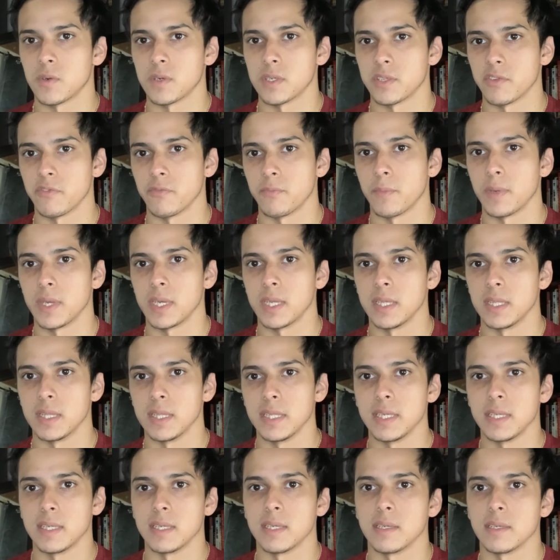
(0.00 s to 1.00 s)
money
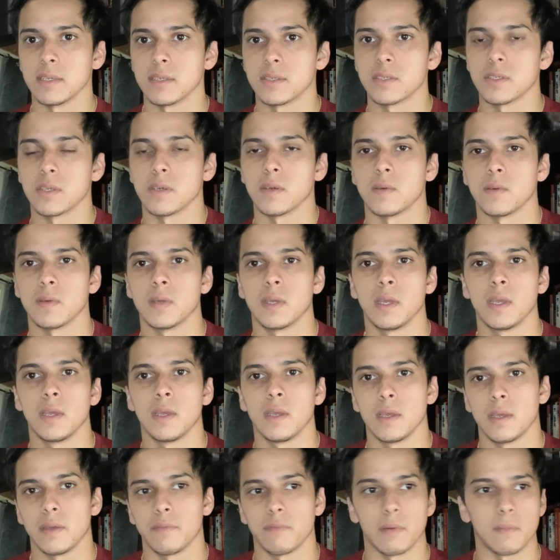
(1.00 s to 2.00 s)
leaking. So
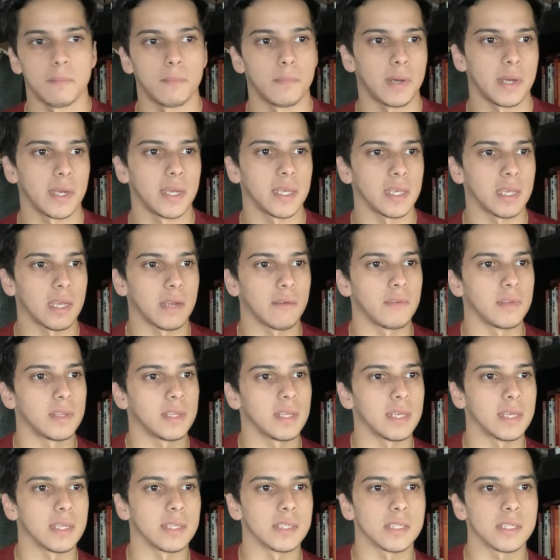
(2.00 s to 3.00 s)
if I'm buying
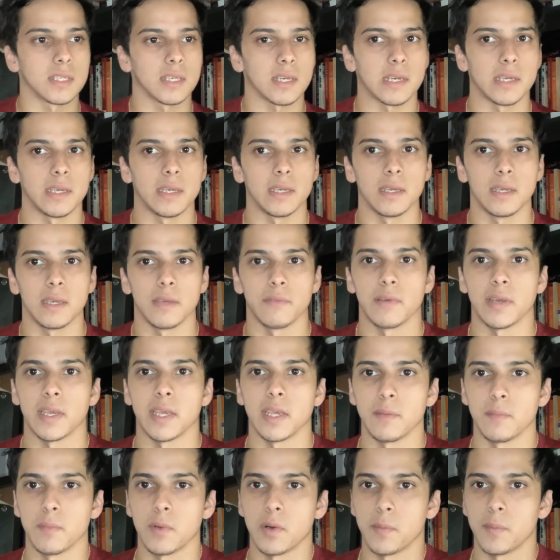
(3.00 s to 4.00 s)
everything in sight, if I
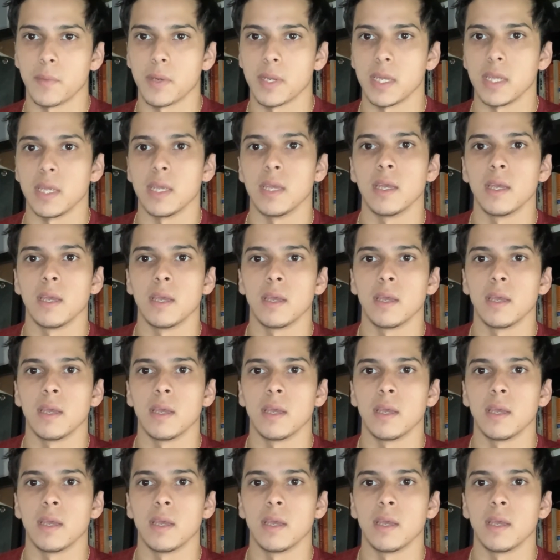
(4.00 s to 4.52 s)
get more money,